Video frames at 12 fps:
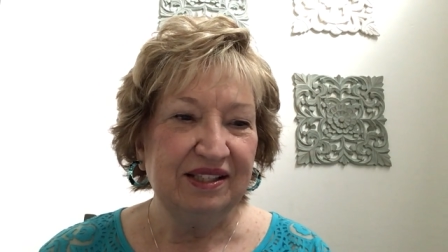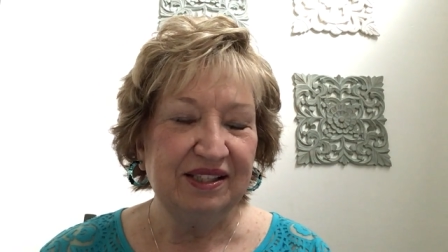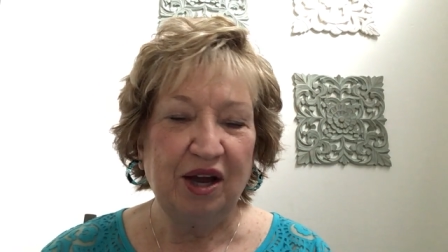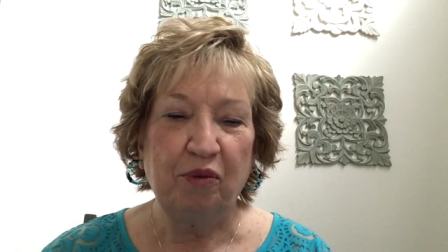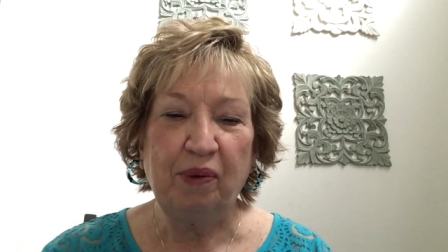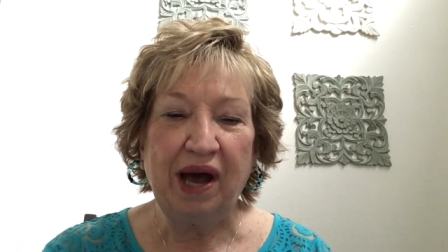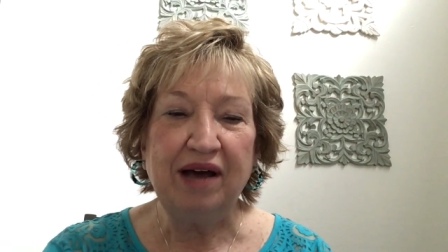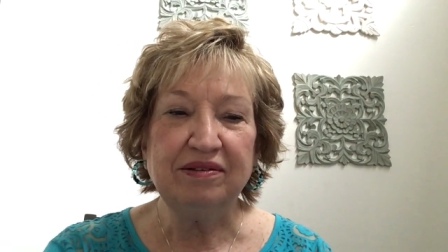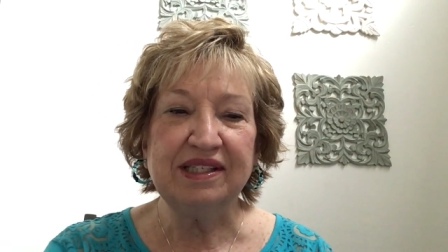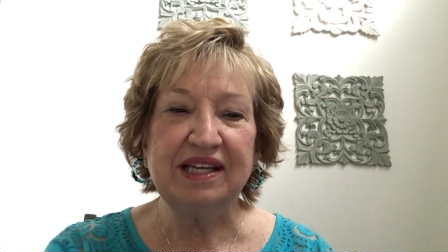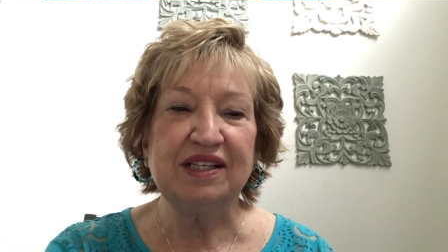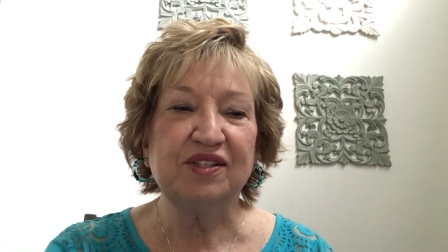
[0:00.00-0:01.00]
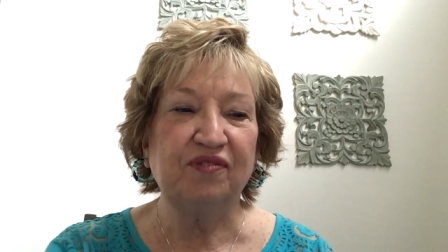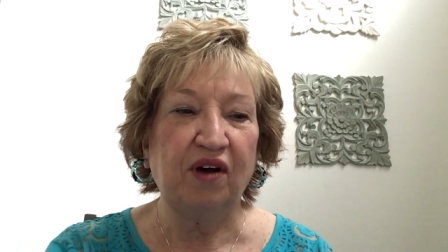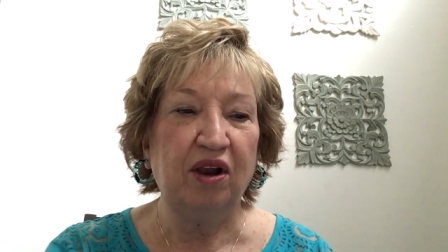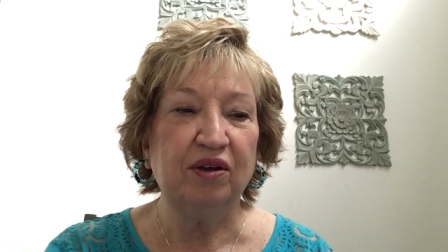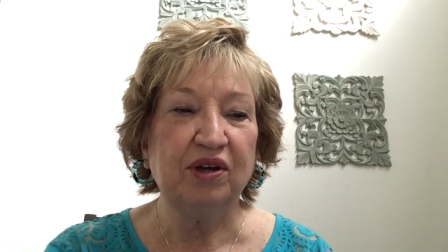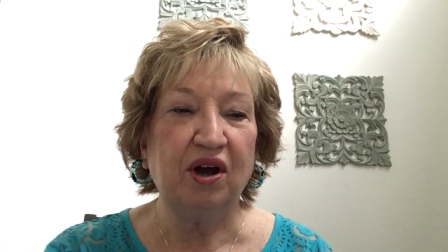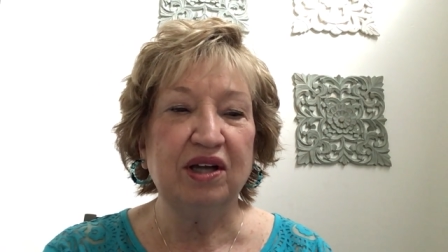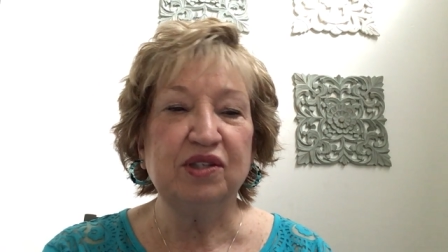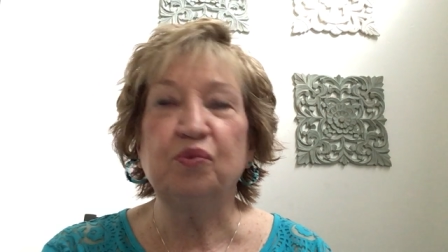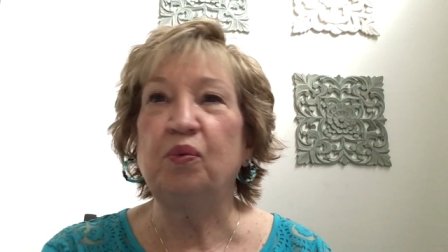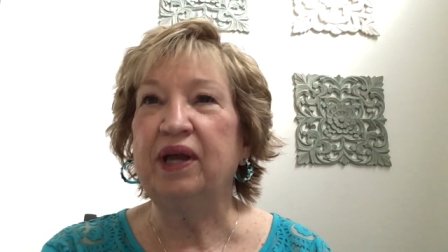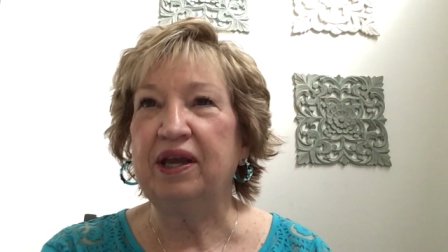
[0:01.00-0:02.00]
So Paul says, follow
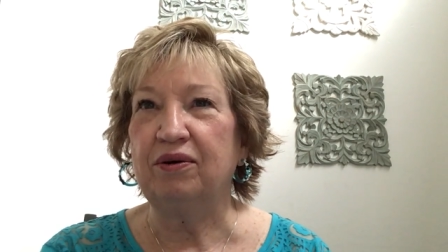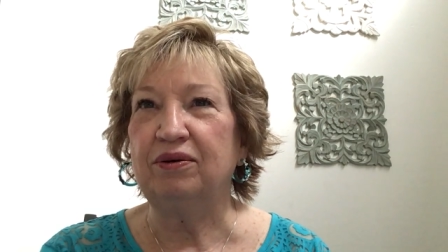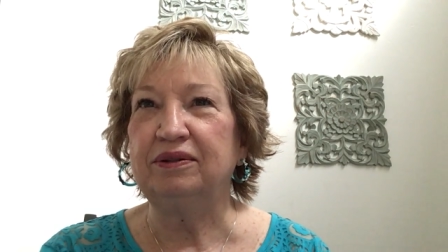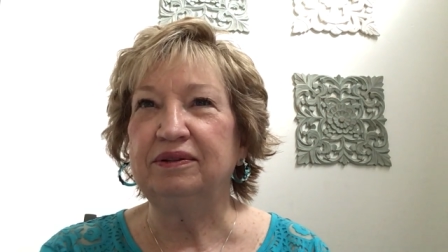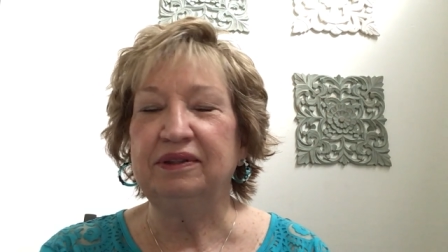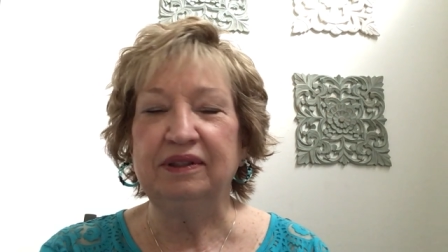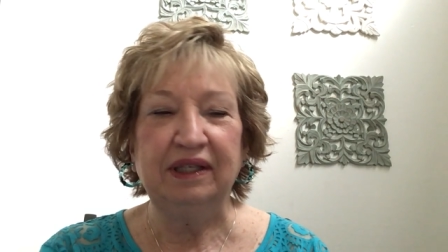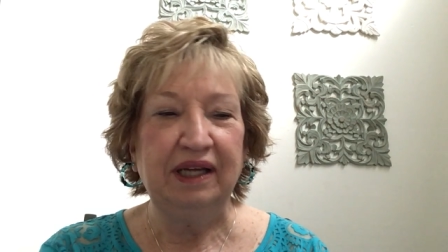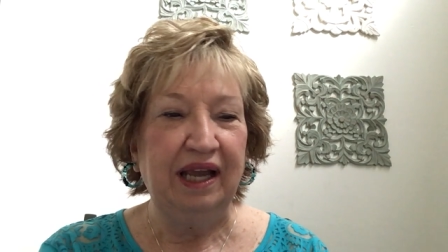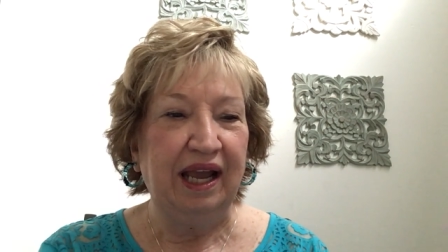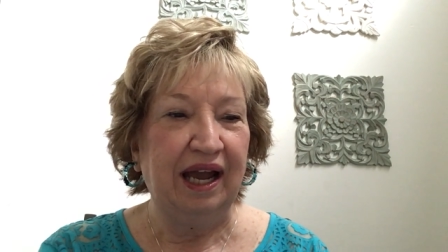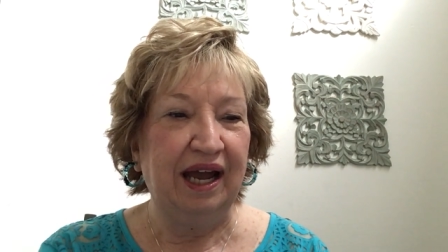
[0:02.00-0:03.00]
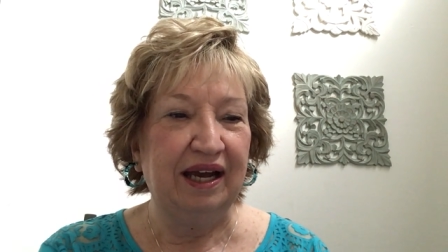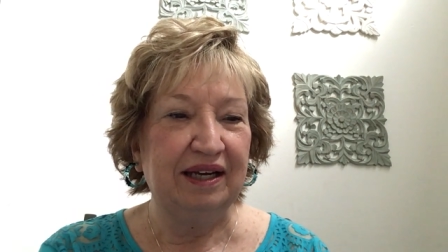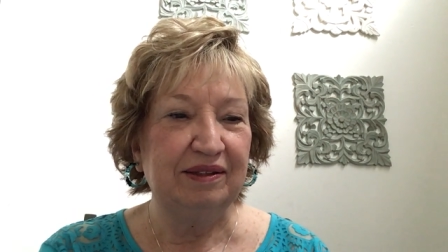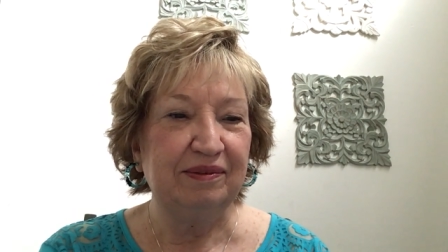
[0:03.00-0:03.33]
God's will. Uh,